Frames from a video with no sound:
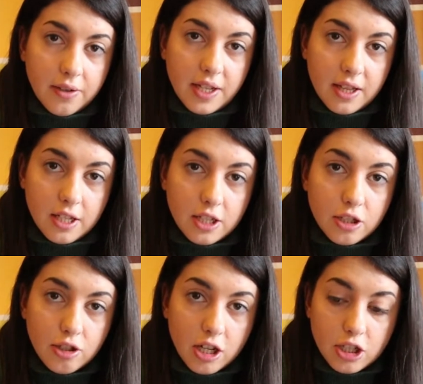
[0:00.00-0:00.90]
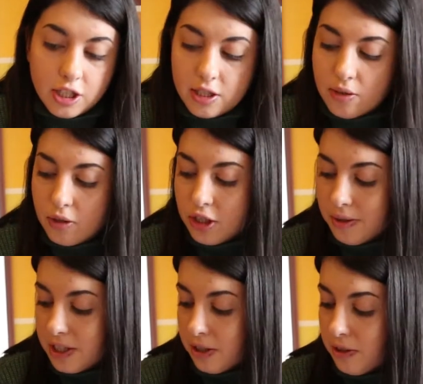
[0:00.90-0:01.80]
out in the instructions, which
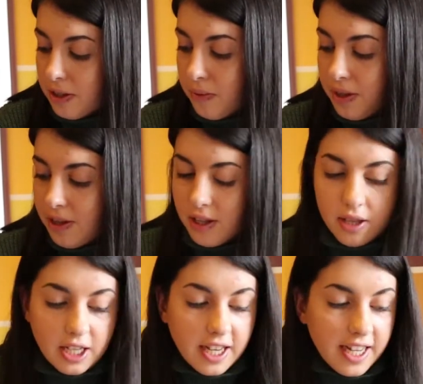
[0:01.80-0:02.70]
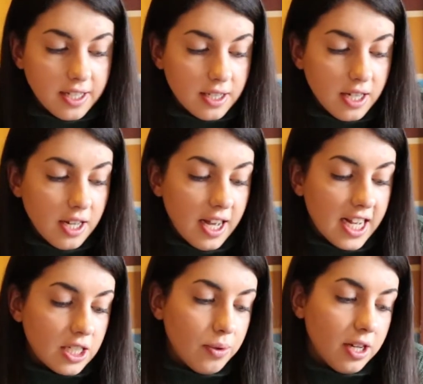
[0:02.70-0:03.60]
are included within the kit,
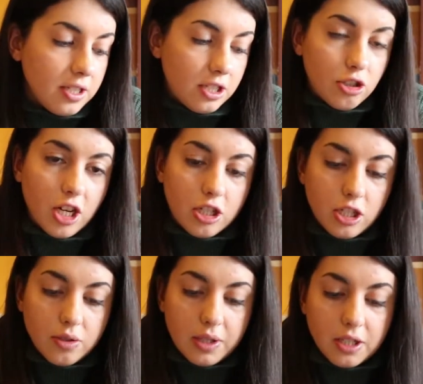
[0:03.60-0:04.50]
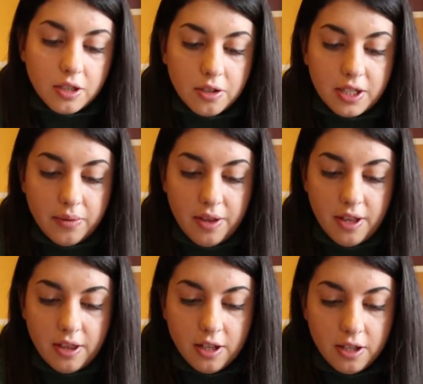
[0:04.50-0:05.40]
as well as instructions included
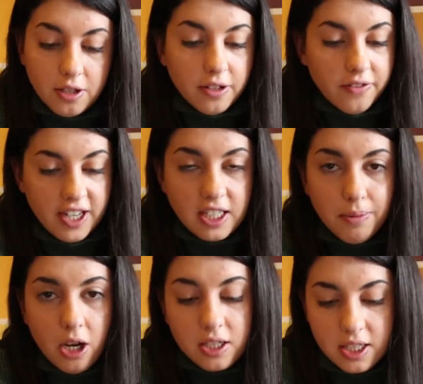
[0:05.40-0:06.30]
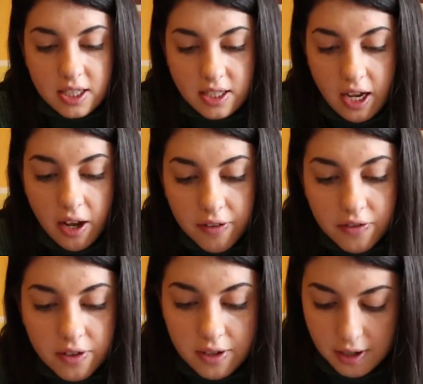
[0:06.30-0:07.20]
within the little device box
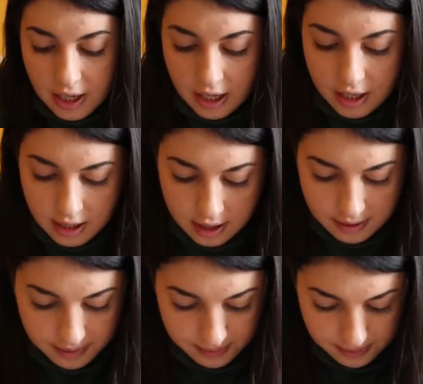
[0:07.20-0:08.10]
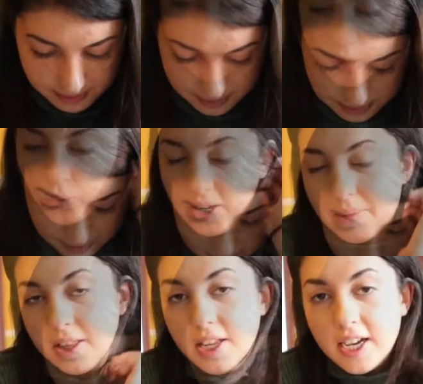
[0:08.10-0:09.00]
itself. 1
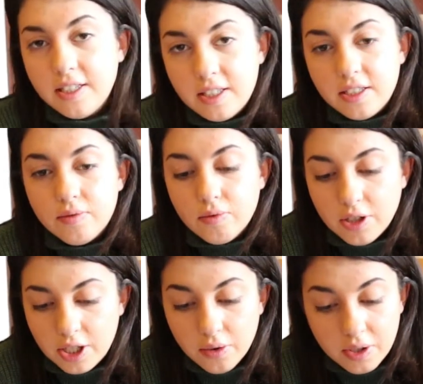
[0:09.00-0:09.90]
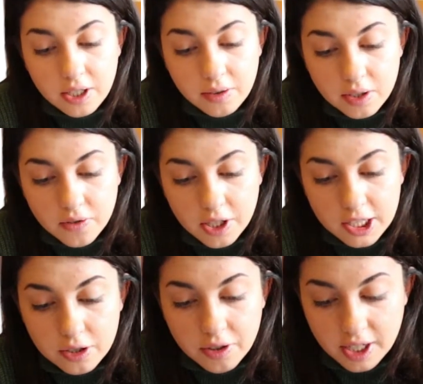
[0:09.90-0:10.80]
month test is really only used for a
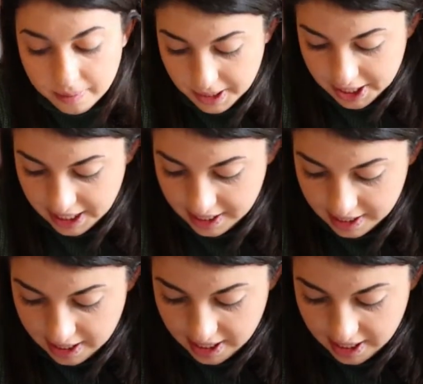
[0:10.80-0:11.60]
screening period.